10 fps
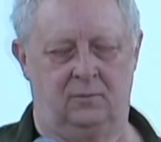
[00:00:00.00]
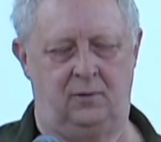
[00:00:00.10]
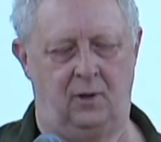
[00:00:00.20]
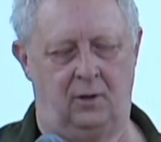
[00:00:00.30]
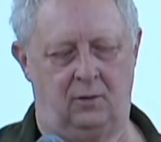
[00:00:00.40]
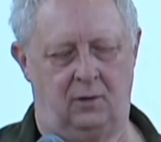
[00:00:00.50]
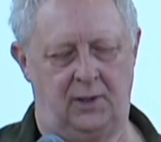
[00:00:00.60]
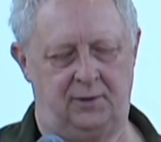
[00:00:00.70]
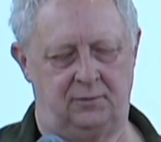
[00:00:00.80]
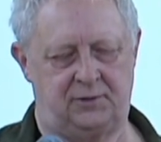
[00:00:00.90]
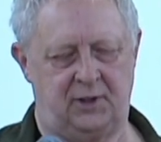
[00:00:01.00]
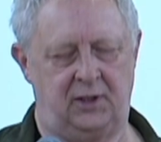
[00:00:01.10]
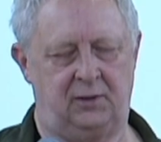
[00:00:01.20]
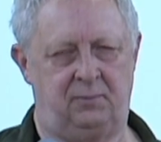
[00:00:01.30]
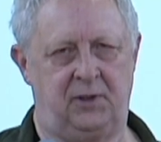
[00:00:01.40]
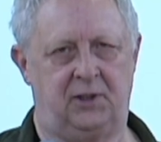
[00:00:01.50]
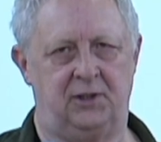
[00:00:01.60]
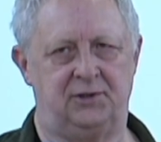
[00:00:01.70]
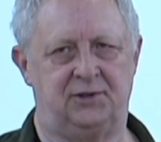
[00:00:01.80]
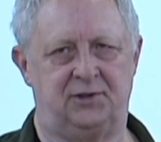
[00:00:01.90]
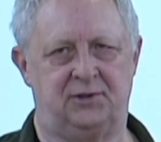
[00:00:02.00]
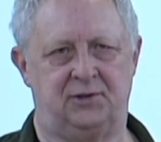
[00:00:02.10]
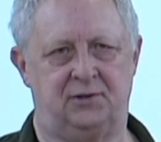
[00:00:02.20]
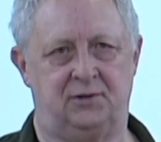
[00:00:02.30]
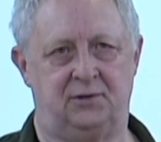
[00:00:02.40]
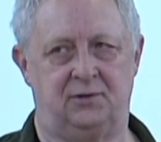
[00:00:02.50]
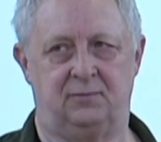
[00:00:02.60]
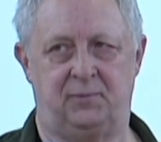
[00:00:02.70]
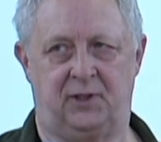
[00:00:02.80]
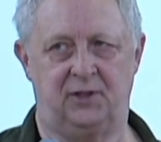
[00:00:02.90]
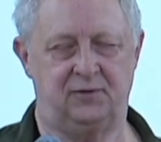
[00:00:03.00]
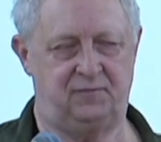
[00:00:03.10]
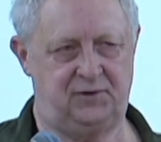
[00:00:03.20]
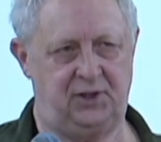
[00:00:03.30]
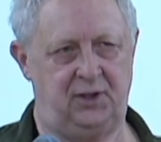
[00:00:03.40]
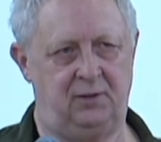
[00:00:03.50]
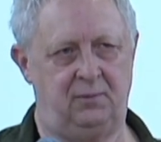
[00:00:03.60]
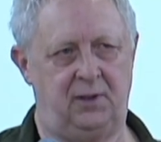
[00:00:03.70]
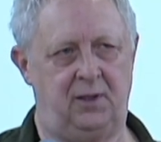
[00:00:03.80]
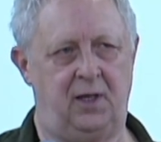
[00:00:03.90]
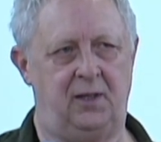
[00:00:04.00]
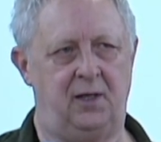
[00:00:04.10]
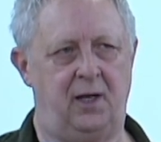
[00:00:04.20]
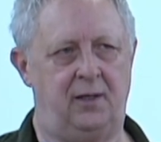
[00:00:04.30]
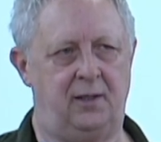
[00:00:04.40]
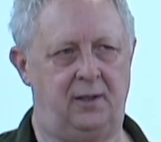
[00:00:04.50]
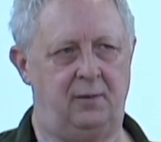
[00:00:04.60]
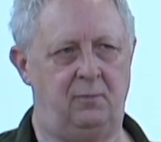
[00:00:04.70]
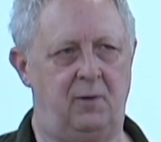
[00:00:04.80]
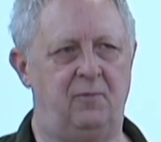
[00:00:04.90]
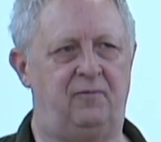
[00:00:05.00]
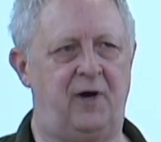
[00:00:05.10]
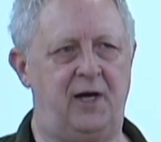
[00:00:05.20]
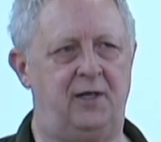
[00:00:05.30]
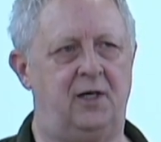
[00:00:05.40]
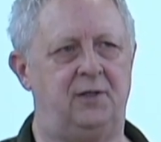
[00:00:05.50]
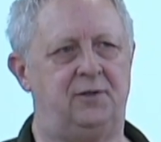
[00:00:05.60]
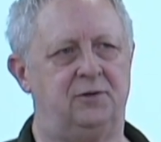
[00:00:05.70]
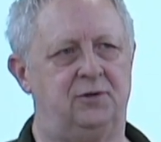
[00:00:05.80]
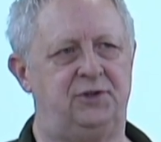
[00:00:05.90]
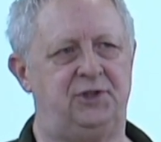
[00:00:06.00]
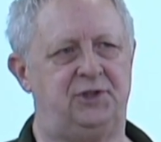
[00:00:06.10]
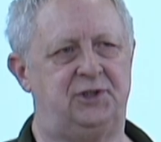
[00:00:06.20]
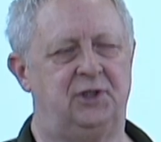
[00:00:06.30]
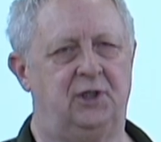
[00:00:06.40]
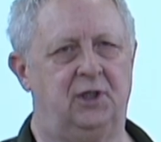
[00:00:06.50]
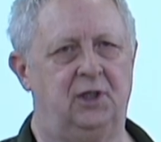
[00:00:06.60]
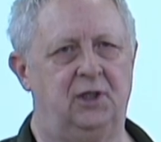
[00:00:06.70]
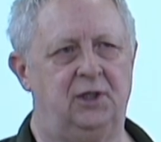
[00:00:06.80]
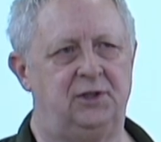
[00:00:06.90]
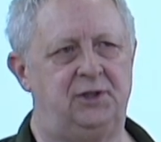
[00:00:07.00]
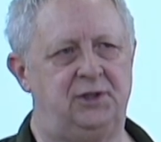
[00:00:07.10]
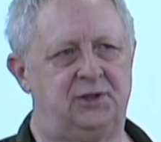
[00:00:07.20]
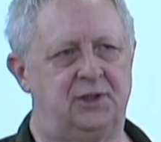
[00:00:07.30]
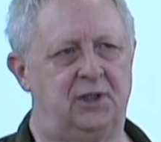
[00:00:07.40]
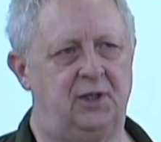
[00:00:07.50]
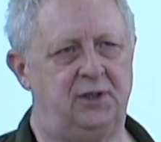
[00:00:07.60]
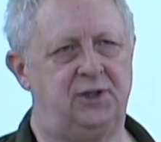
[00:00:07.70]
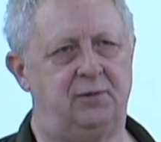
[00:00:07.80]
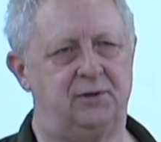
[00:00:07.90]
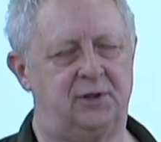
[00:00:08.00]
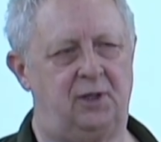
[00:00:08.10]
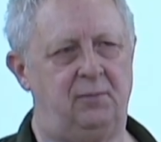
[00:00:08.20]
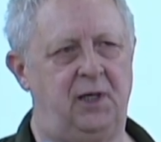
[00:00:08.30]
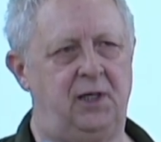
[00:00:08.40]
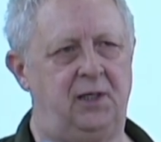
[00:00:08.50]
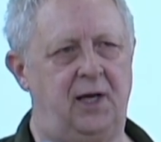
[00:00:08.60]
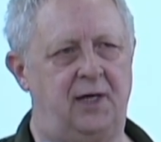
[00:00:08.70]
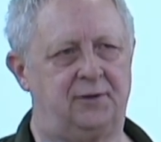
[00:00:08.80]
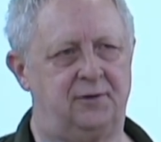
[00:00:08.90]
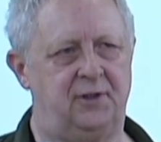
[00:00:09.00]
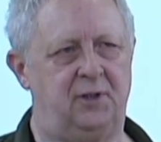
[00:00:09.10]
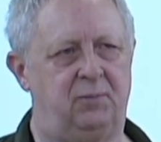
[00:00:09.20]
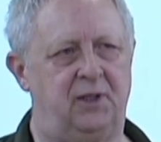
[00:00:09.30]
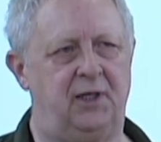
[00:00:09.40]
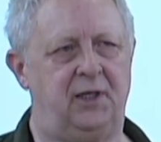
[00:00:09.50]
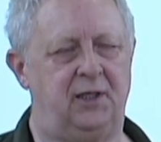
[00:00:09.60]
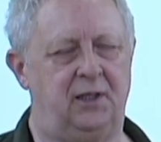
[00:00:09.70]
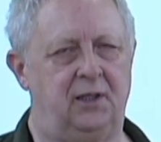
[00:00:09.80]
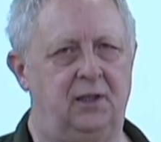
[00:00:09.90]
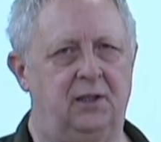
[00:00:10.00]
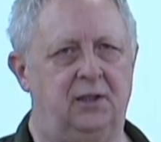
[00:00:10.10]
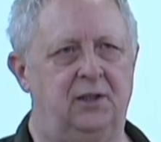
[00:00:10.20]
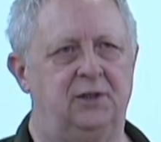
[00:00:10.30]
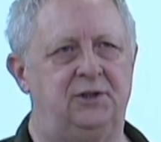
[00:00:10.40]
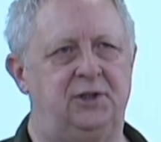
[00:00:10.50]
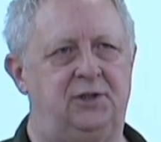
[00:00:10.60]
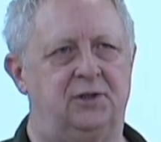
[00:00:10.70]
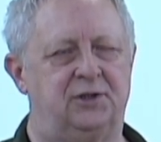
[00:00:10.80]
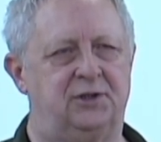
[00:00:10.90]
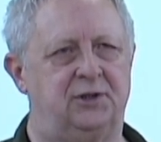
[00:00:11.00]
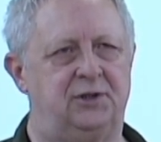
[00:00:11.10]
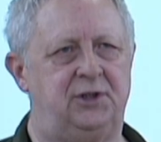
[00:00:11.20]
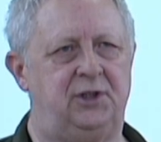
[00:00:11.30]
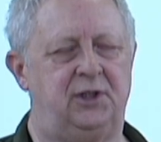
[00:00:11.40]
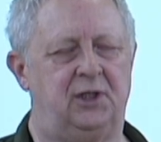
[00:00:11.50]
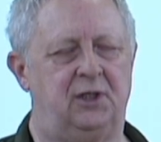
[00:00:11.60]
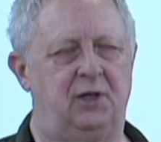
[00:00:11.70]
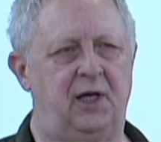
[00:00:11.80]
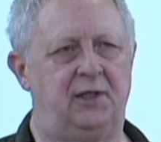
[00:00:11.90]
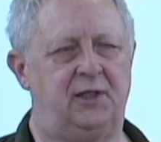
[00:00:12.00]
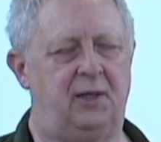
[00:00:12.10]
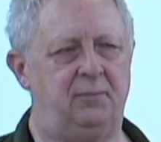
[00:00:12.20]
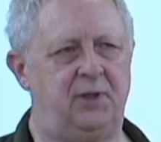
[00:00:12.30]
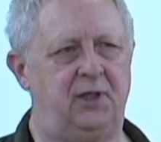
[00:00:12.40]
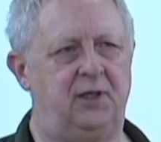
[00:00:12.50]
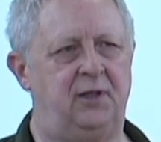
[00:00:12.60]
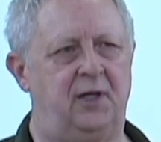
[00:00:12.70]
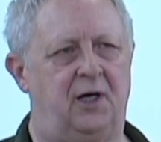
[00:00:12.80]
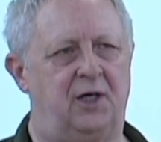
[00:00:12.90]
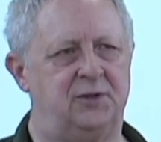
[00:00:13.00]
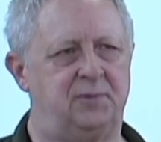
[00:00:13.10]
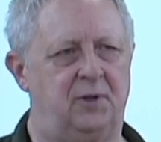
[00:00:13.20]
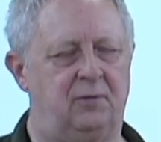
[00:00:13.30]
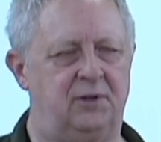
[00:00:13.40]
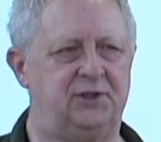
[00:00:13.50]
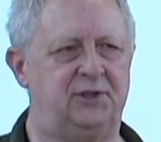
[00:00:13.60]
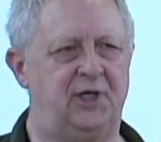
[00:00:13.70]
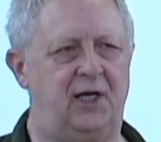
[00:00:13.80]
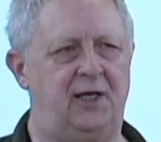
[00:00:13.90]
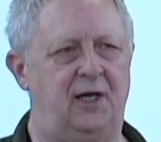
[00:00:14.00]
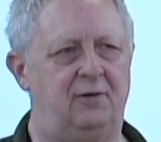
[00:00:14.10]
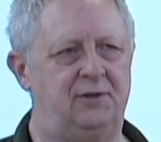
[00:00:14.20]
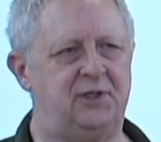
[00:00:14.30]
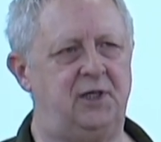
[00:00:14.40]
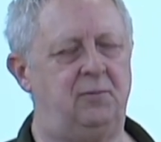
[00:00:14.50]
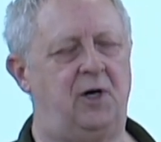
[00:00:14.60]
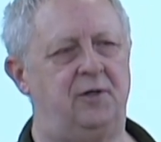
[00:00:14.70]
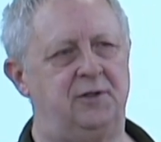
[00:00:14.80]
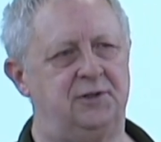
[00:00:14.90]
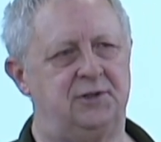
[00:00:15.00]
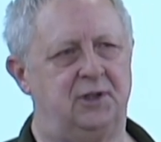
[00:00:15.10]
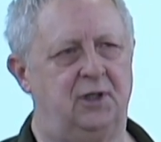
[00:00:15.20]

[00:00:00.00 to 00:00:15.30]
no, I don't think because because of Jim and and and, and Fran Nunn too. She's she's uh, she was our main actor in the play and she took she uh, ended up being in the hospital where she's at now at St. Martha's,